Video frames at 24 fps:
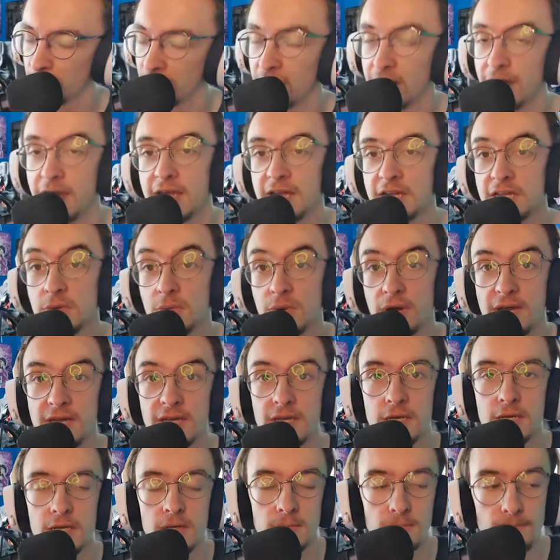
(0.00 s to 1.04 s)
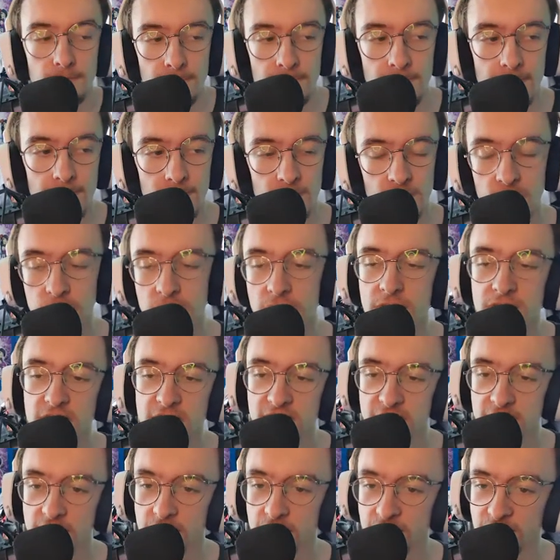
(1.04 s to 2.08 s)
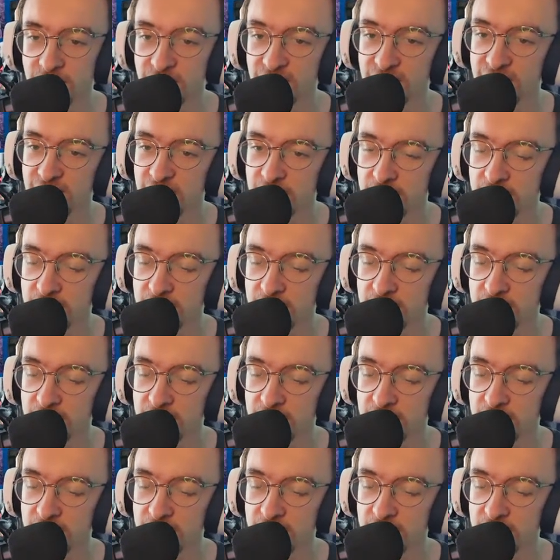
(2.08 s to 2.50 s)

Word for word: Anyway, note to self: